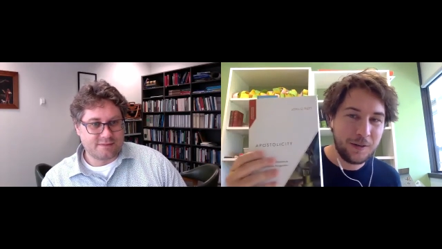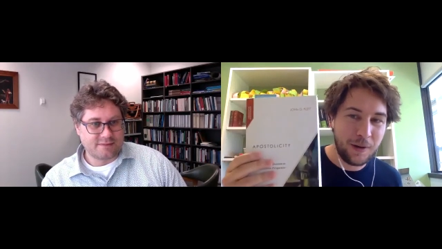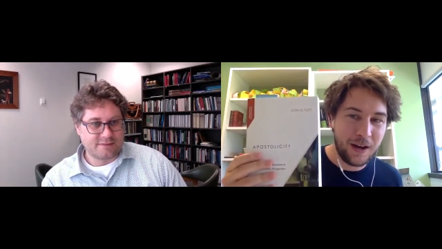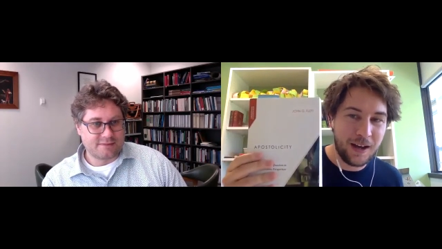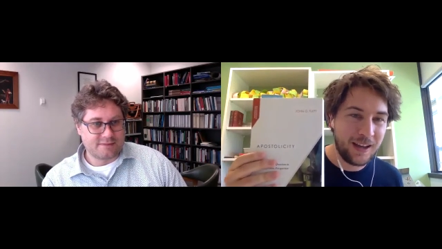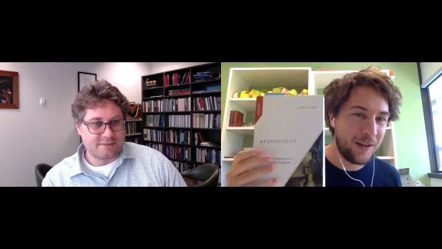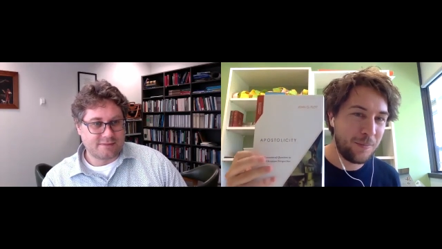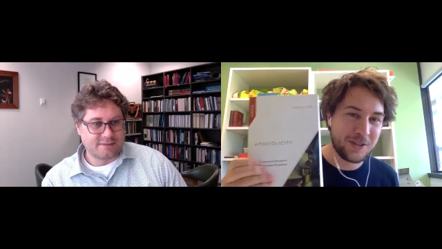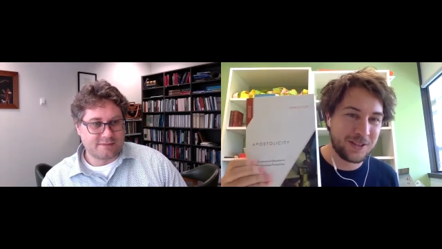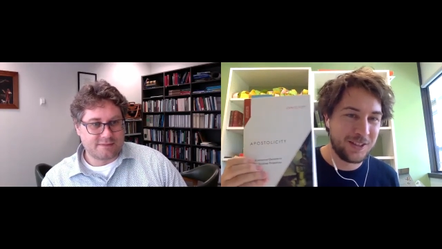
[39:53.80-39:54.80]
Speaker 1: buying
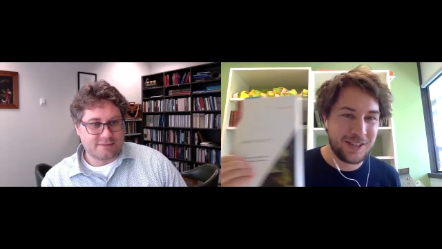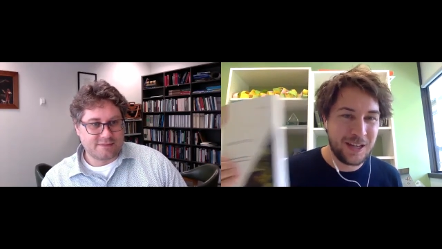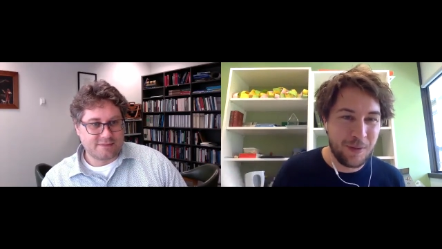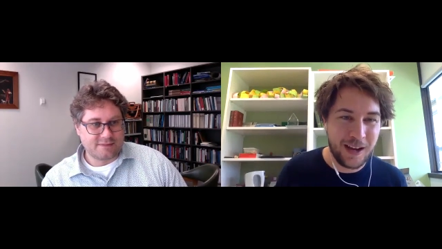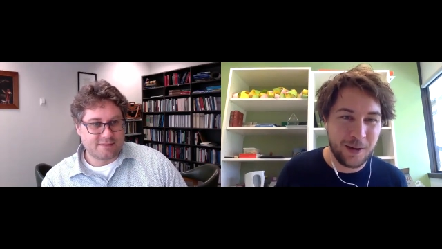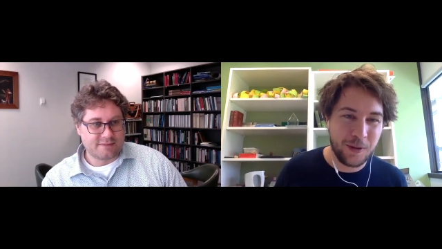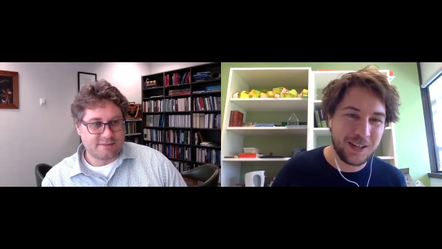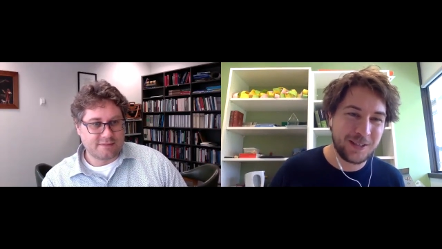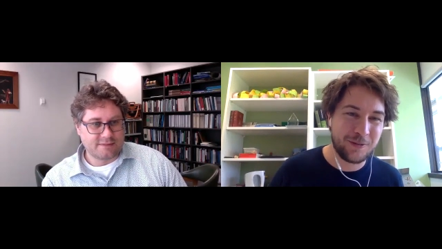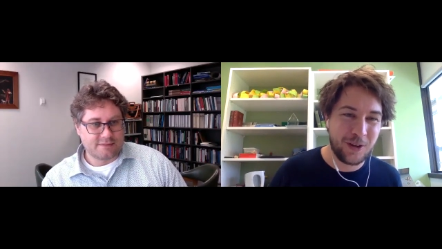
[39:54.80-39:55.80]
apostolicity, buying
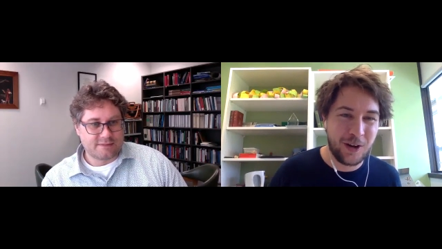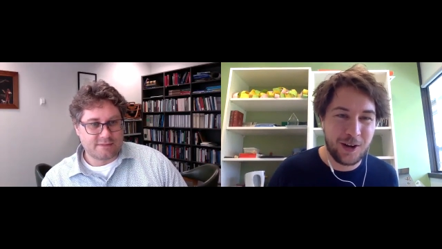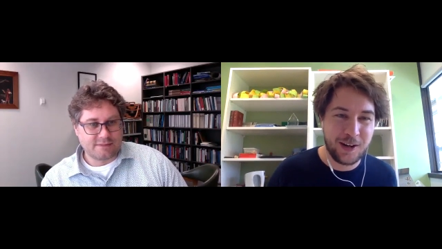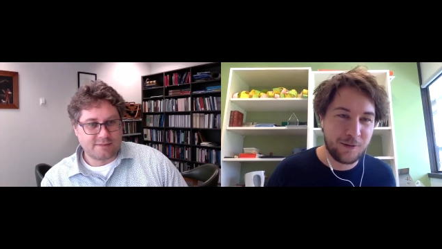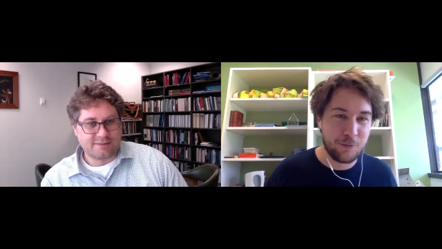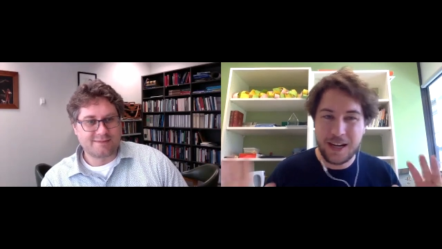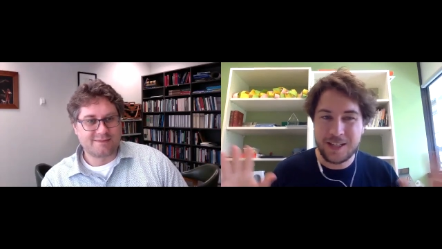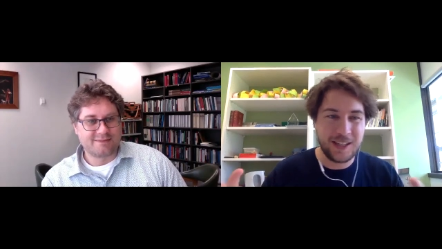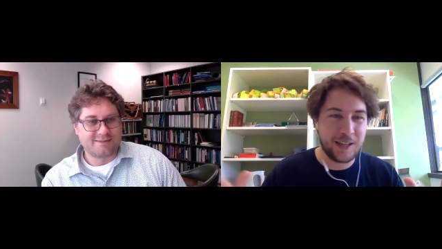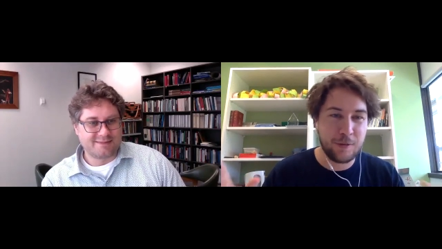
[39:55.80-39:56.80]
Witness of God, and
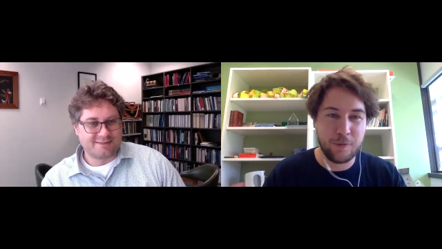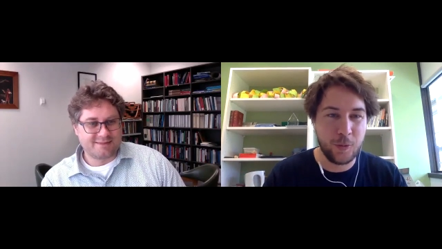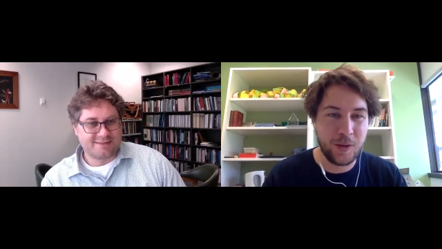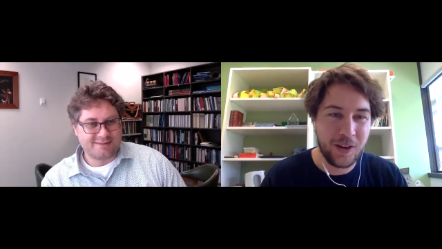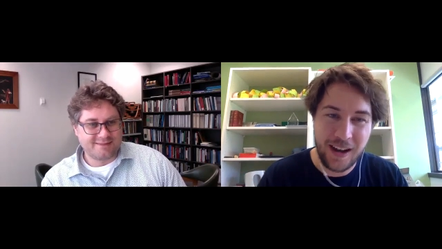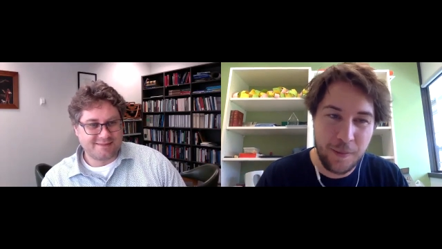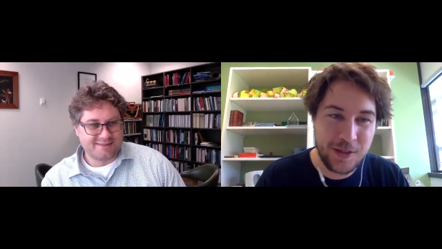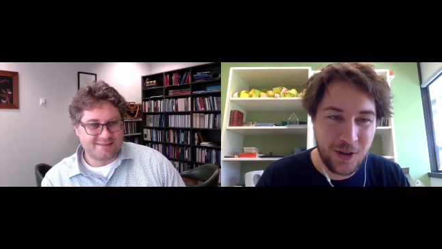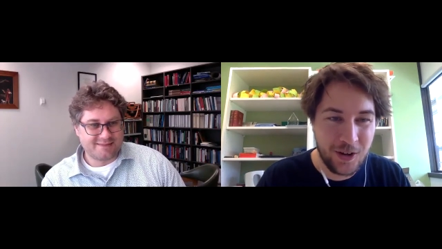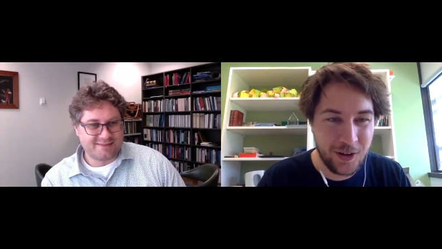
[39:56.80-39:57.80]
rating and reviewing on
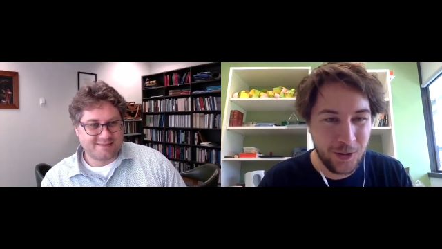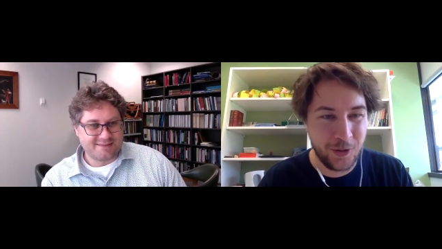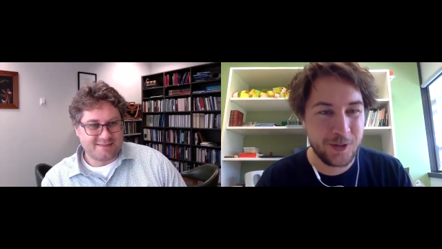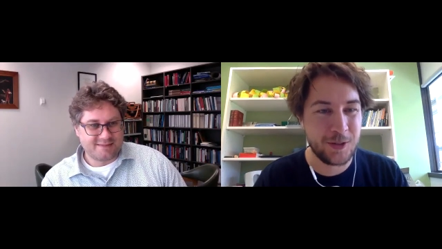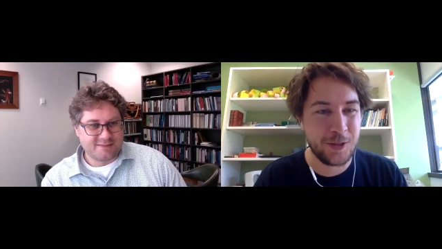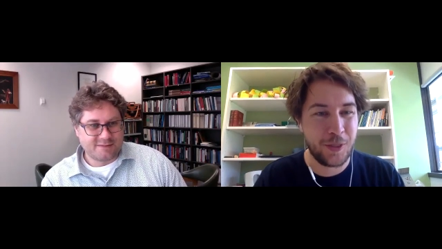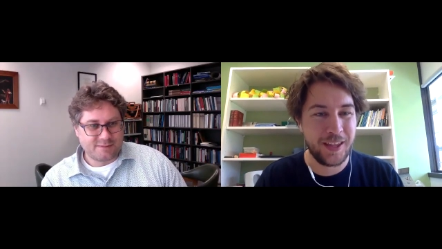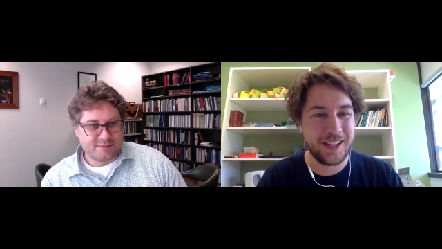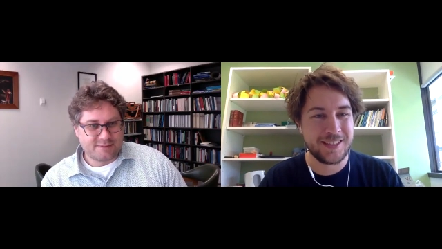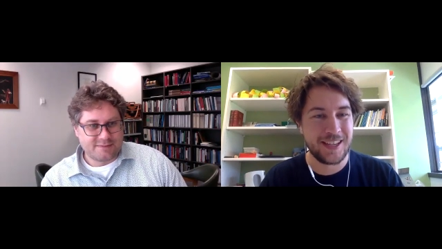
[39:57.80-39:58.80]
Amazon and all those good
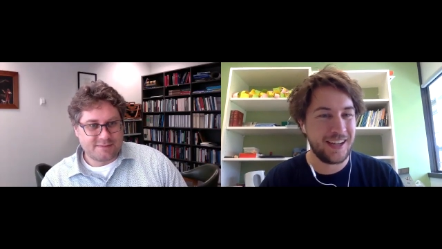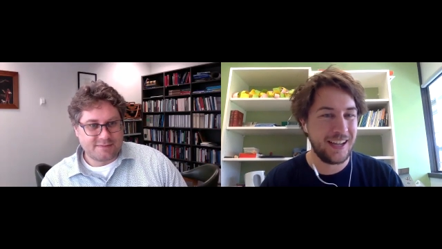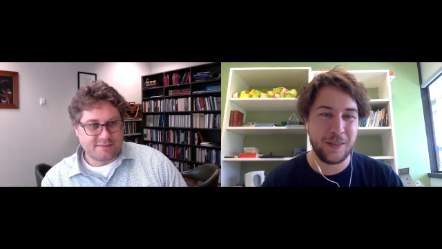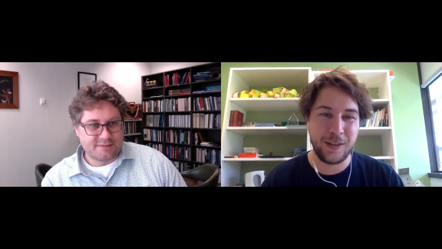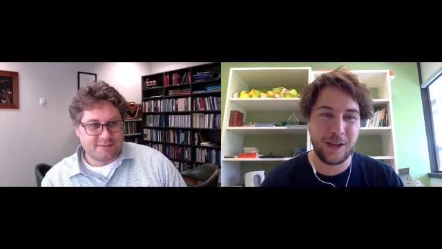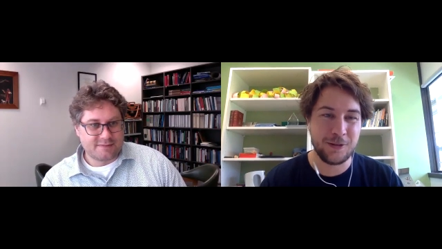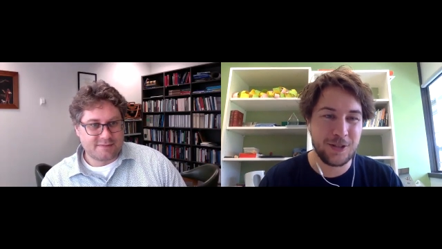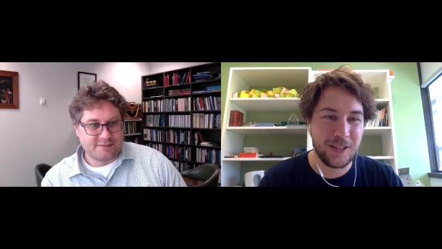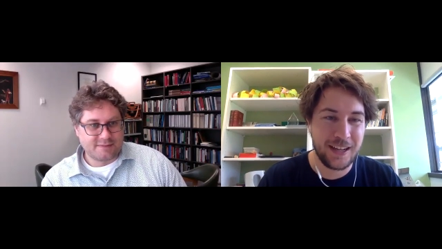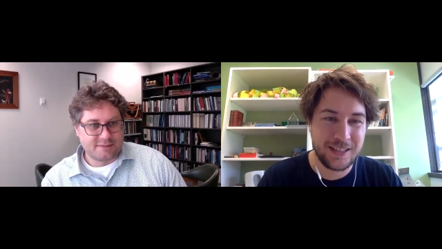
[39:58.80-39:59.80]
things. Uh, anything else
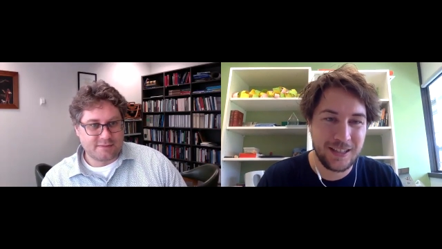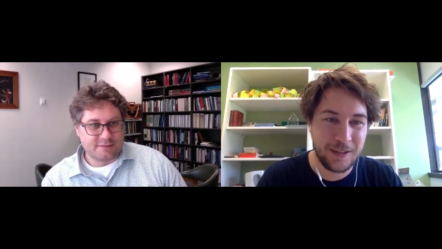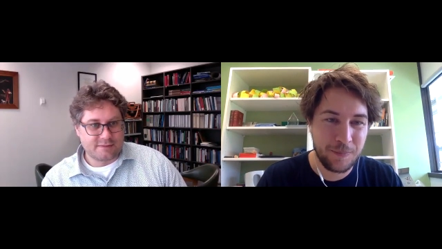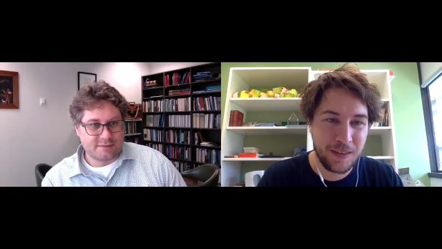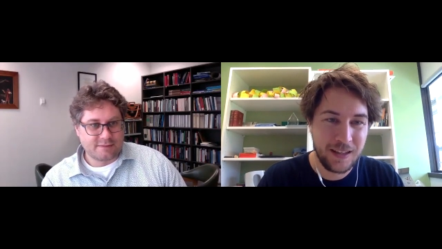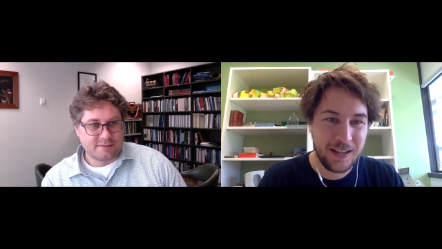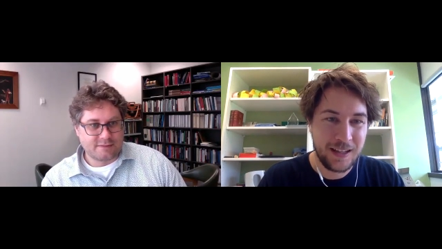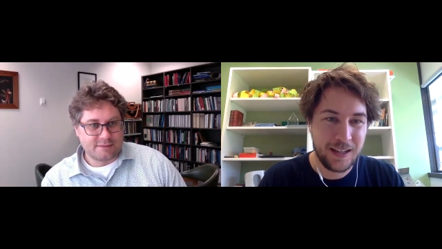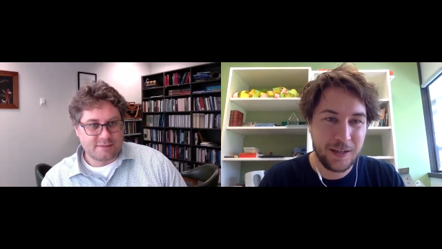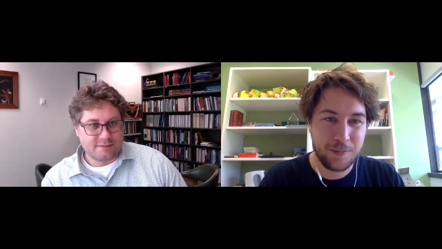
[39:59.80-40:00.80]
you'd like to
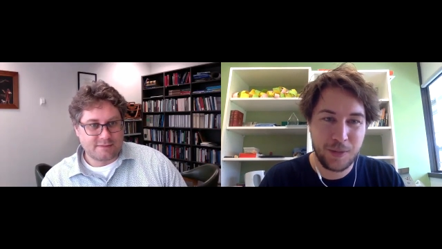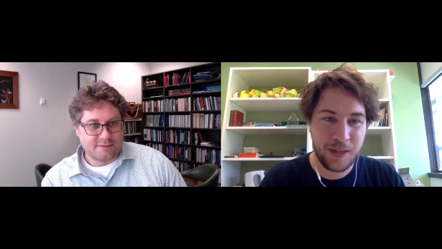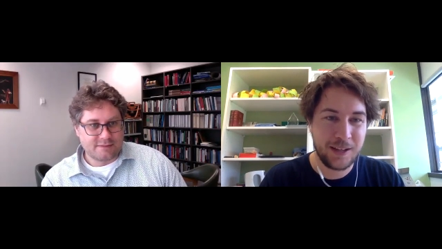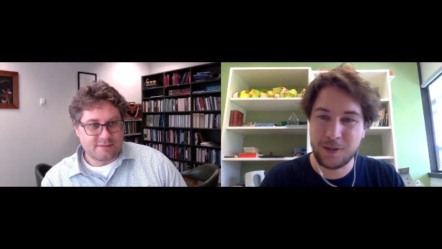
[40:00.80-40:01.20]
uh, plug